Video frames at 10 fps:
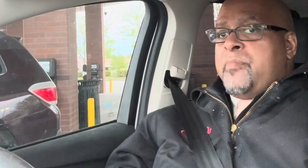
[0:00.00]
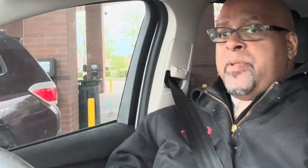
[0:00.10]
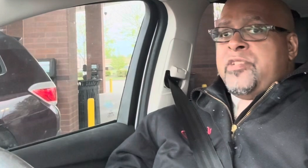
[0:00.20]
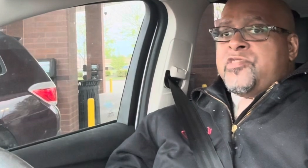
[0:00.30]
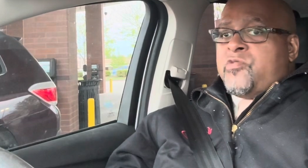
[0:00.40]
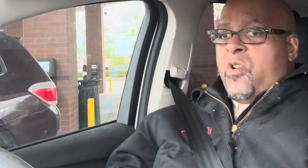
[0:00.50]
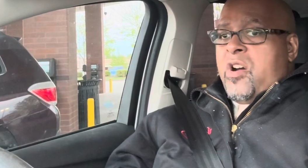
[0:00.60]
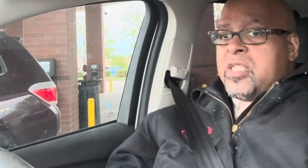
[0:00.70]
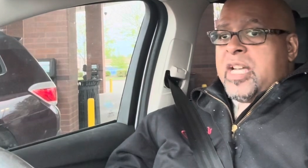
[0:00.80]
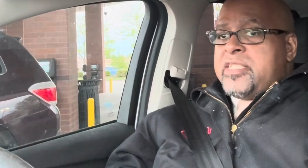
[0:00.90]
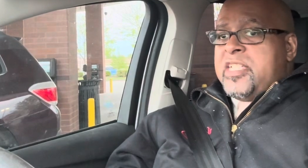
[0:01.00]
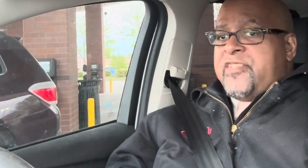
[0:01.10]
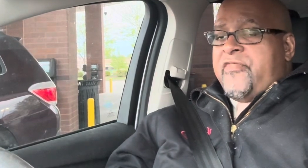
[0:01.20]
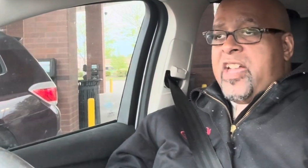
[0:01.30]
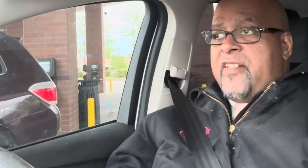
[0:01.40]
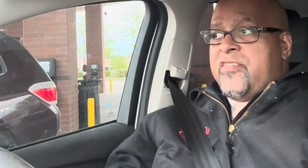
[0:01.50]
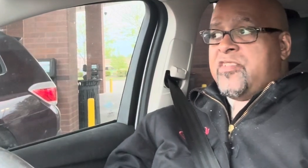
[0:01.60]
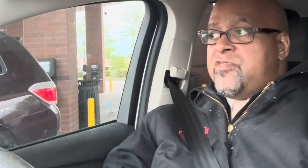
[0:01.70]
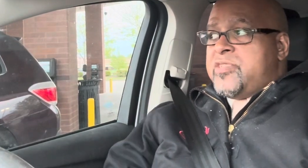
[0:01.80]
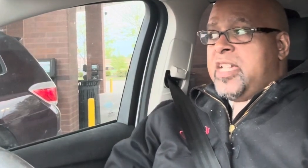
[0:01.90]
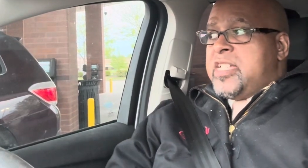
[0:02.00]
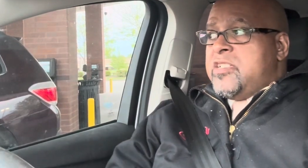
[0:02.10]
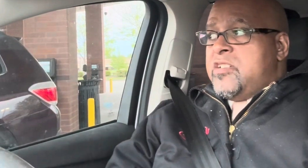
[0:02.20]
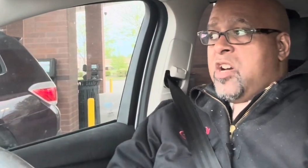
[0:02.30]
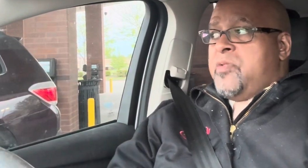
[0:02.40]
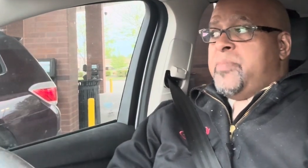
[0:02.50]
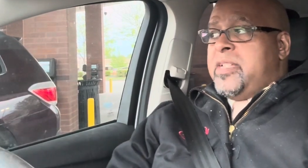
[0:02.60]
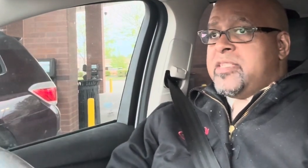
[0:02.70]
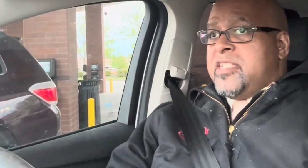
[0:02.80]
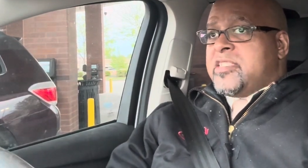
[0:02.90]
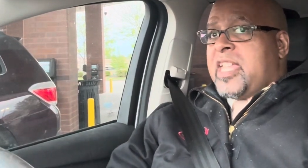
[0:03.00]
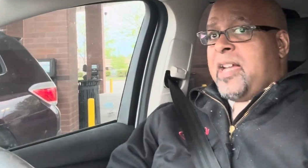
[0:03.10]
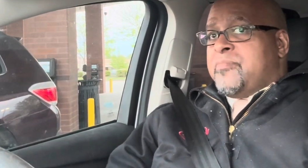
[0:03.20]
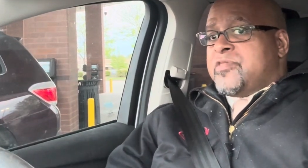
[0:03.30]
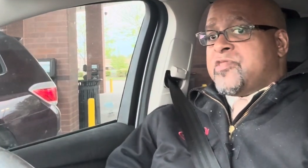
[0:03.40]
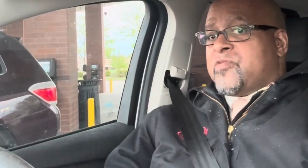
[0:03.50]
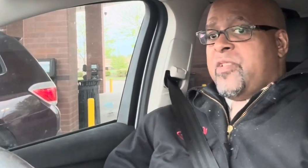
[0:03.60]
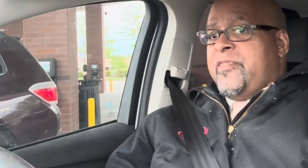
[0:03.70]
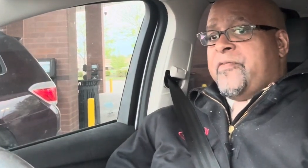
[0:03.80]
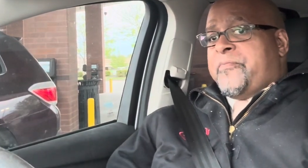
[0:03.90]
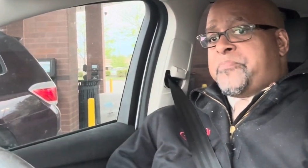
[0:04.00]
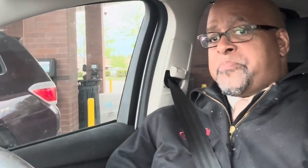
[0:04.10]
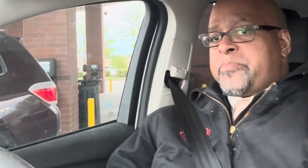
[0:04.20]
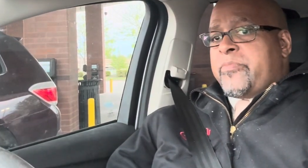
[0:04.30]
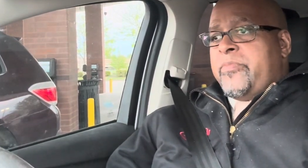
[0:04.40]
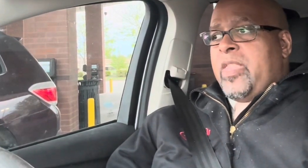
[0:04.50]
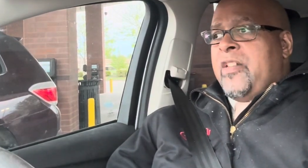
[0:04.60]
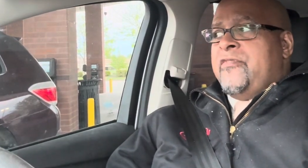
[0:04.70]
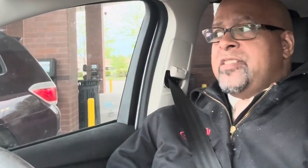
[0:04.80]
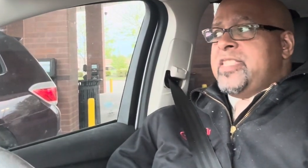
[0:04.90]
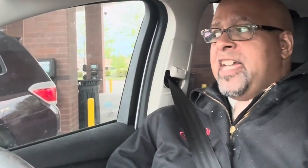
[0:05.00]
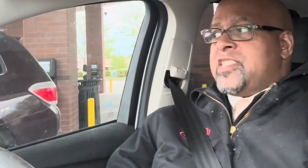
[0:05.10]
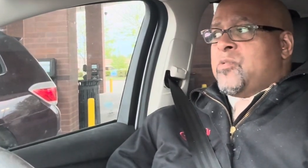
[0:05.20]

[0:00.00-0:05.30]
be strong like this forever? You think you're gonna be this type of strength for the next